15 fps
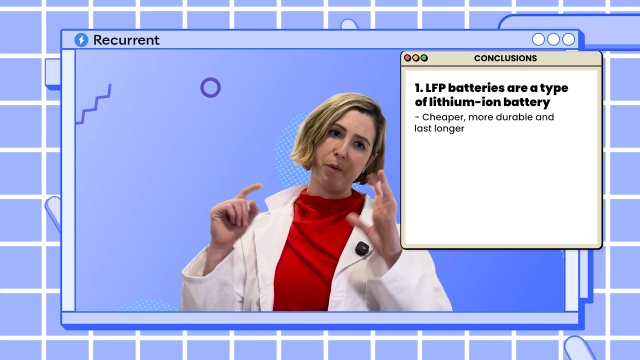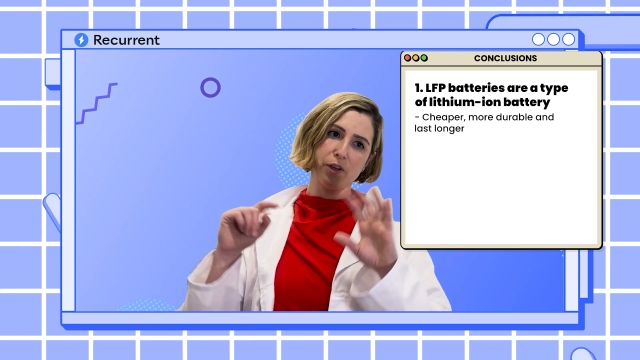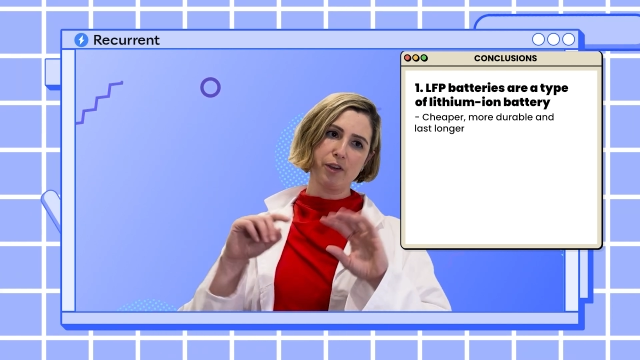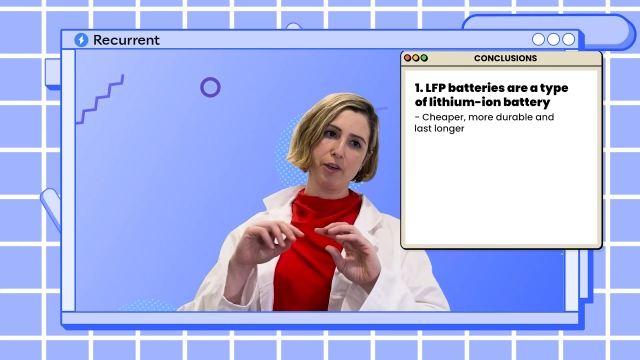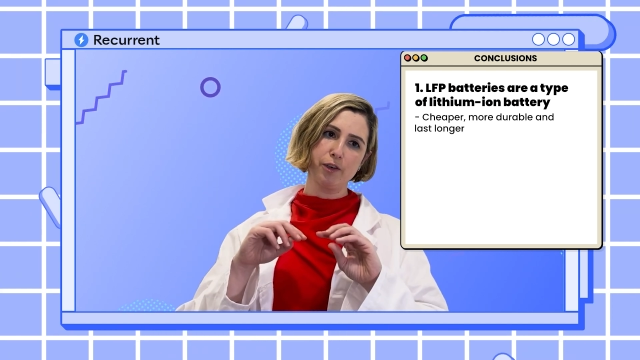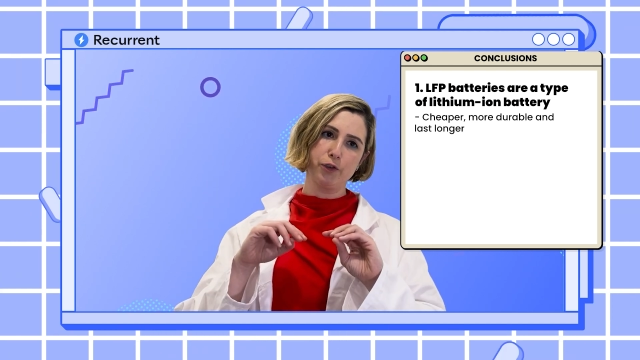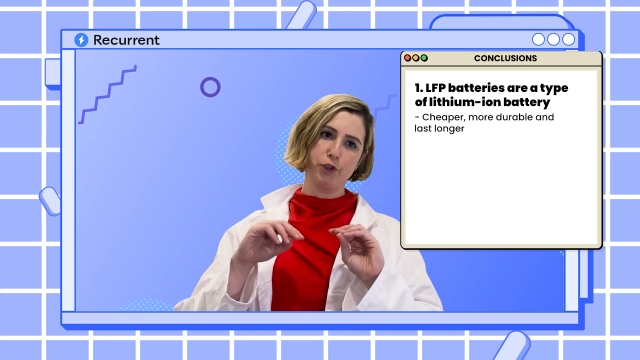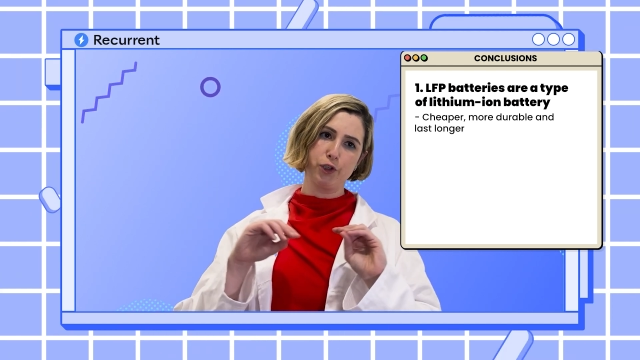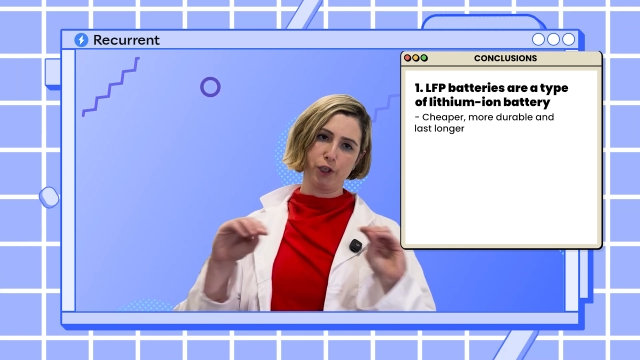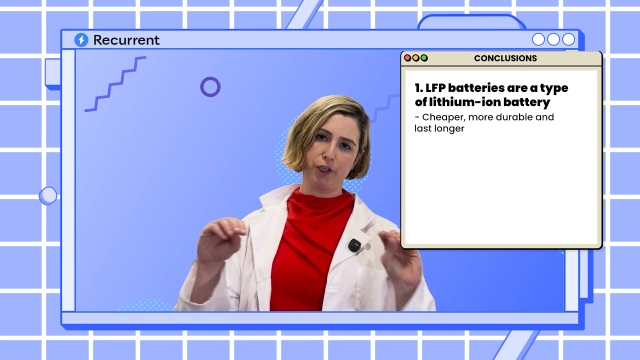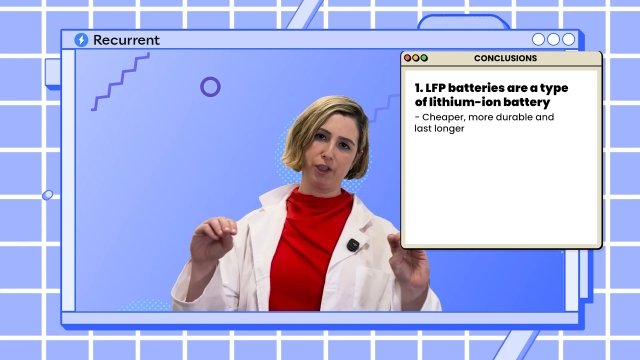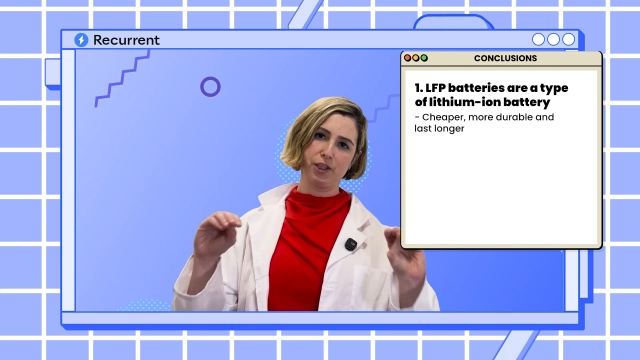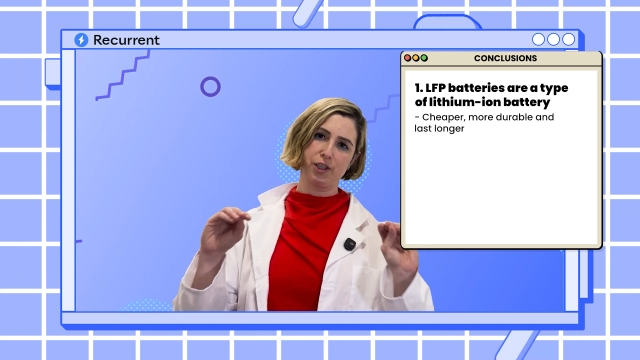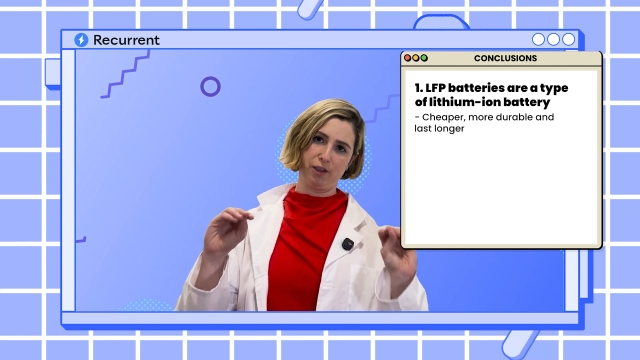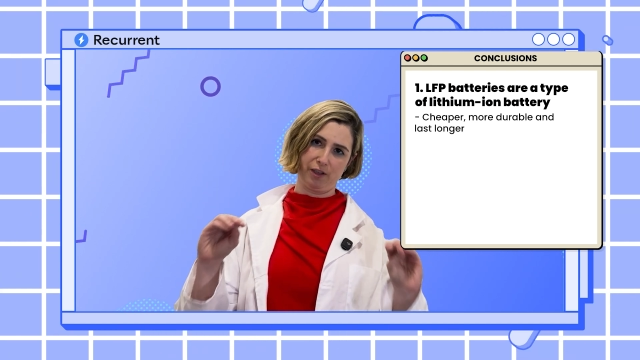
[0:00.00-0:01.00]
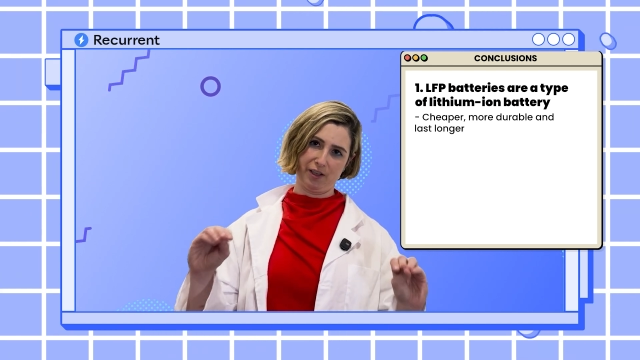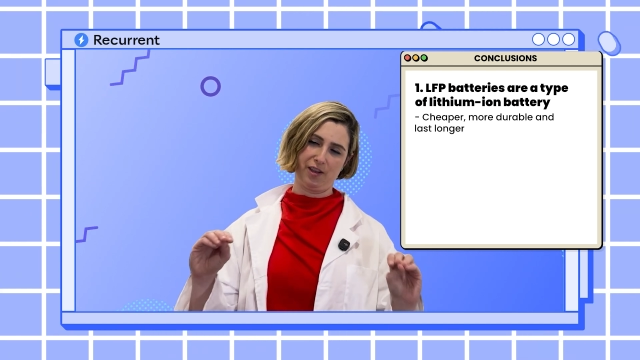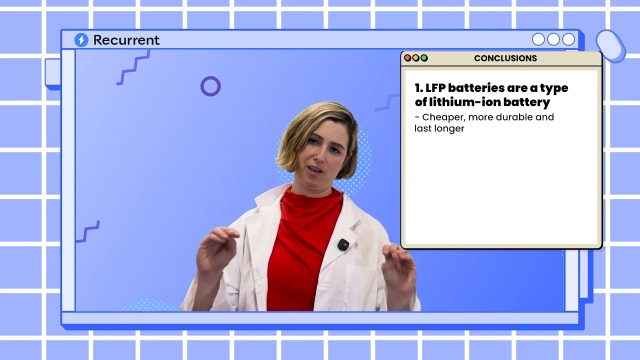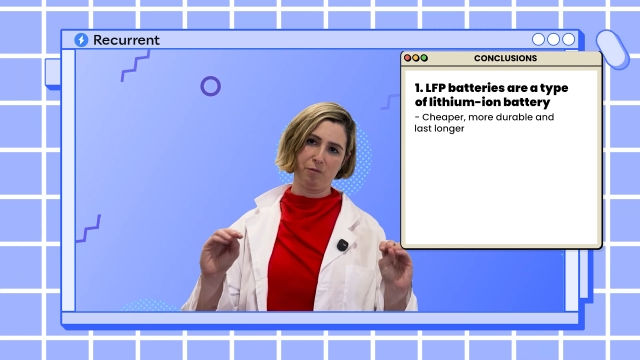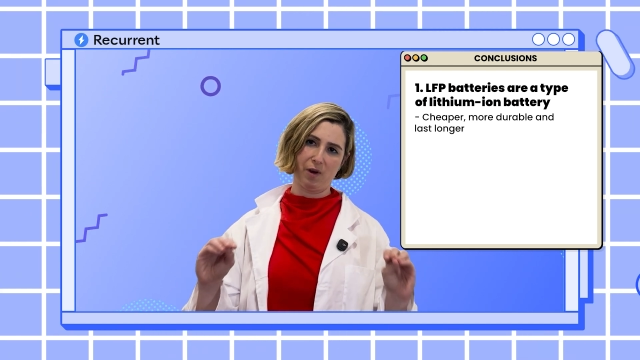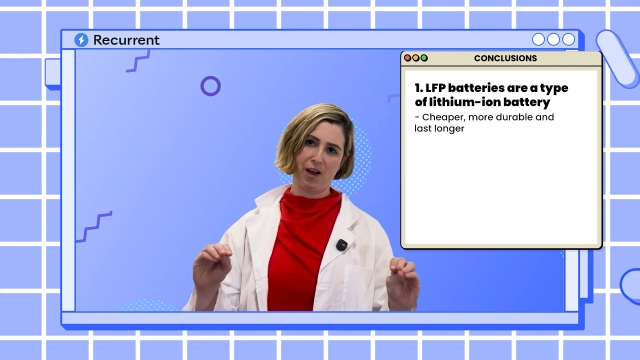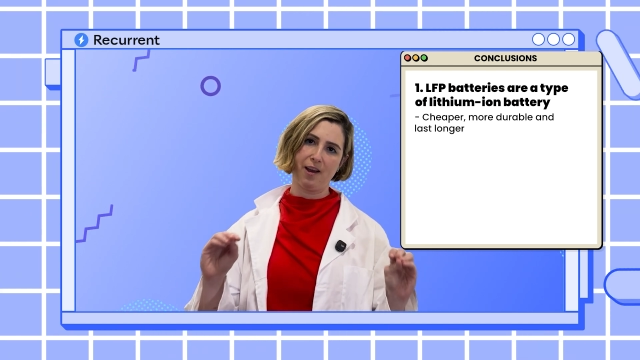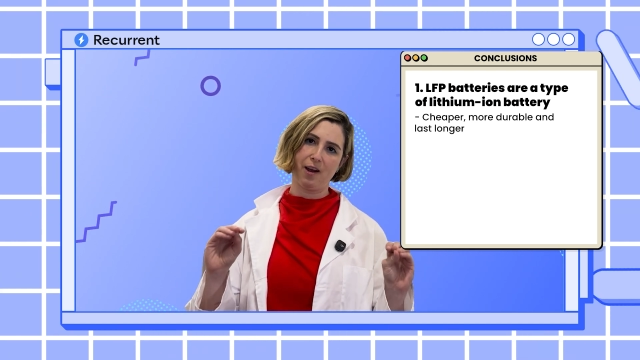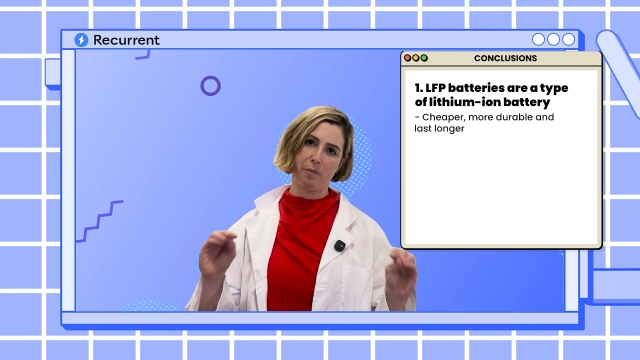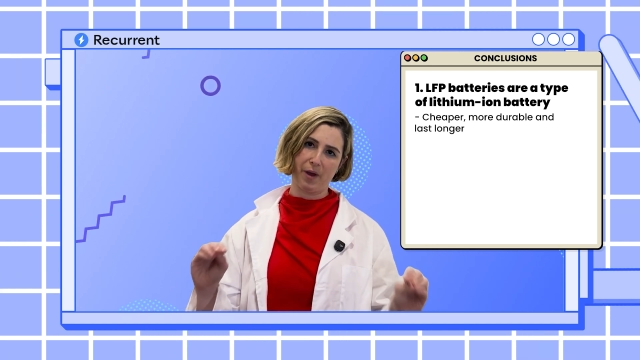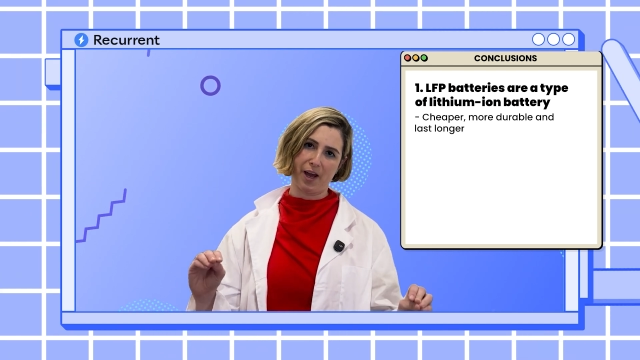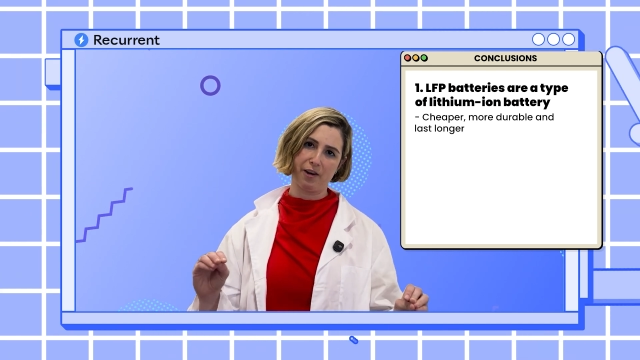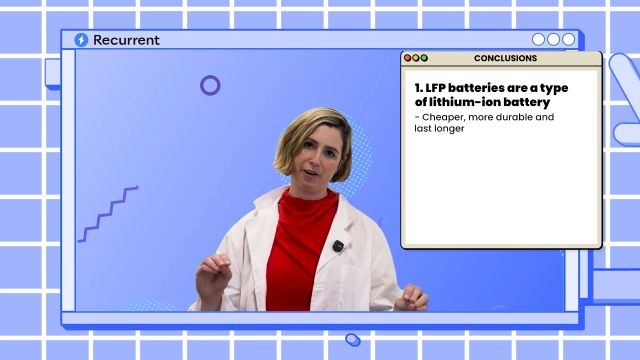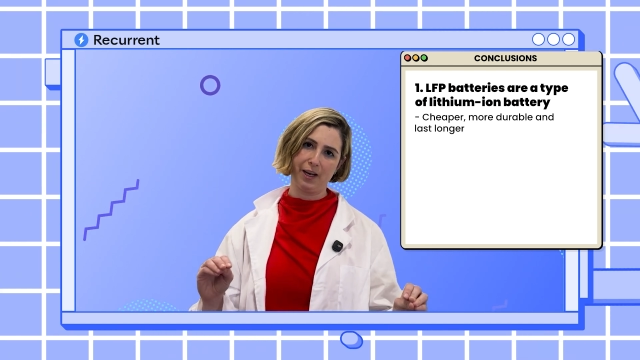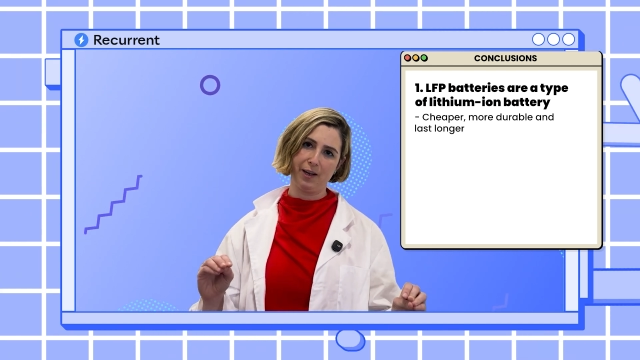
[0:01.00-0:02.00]
but they're just a lithium ion
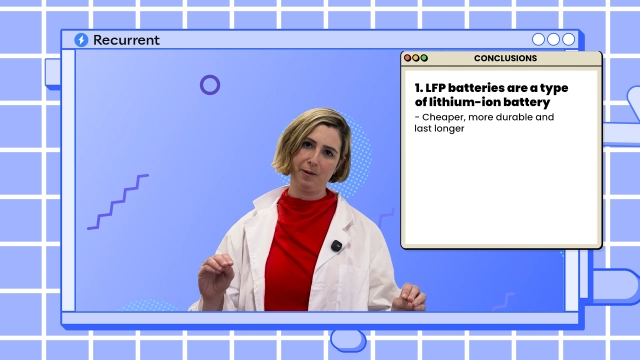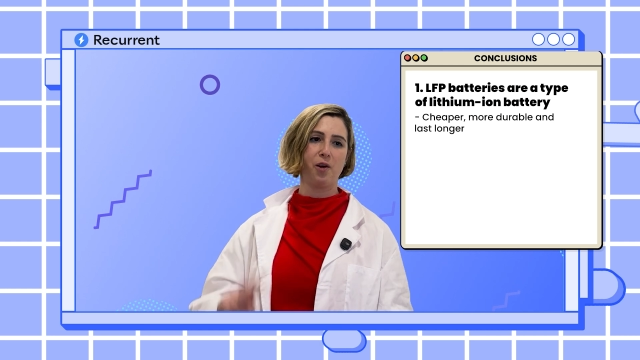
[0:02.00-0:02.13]
battery.